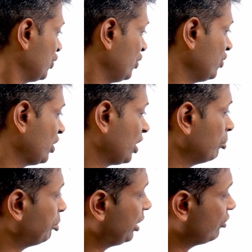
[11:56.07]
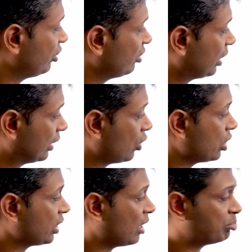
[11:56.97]
since her competencies are
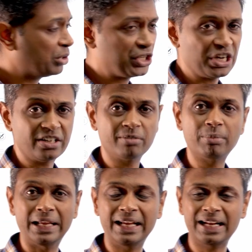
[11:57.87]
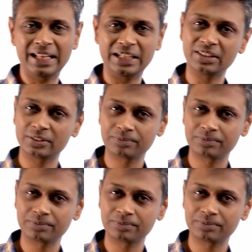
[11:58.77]
not appreciated by clients.